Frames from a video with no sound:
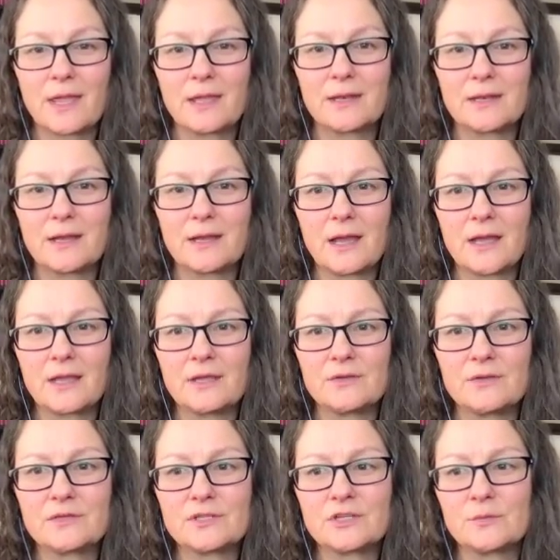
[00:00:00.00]
And I
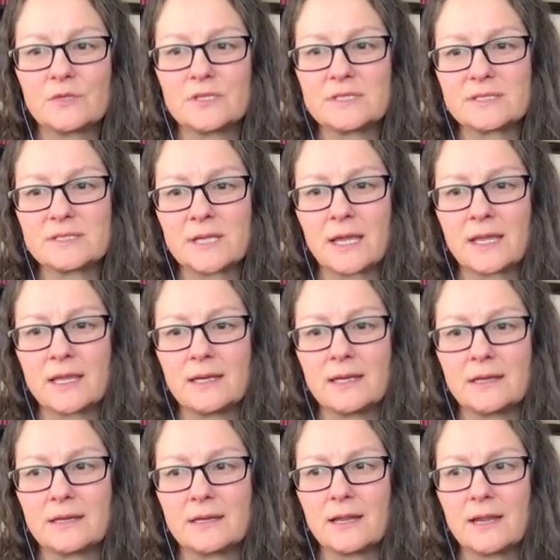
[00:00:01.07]
use human
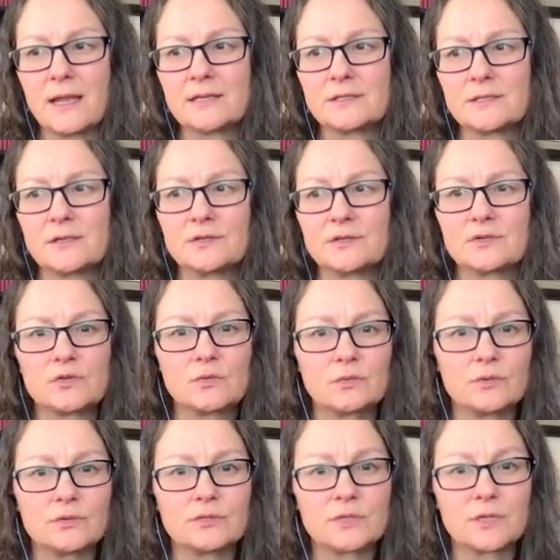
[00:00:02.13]
design as a
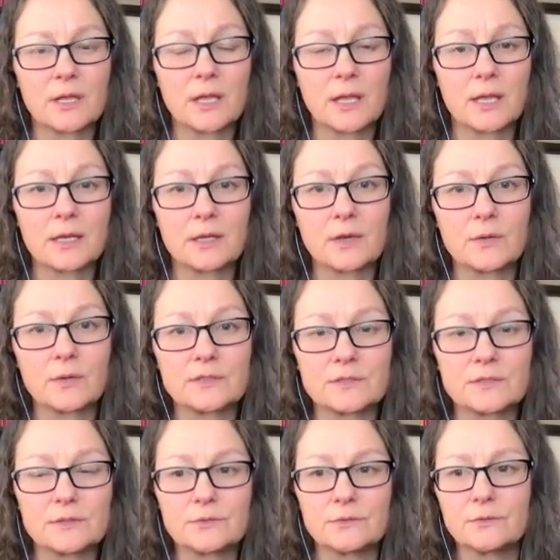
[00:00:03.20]
tool to kind of go
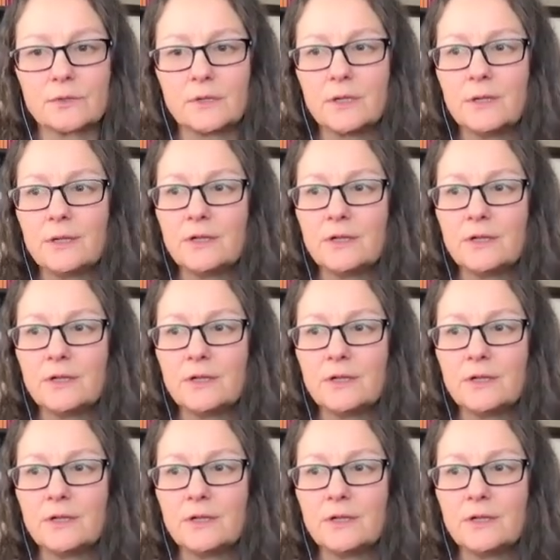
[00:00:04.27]
into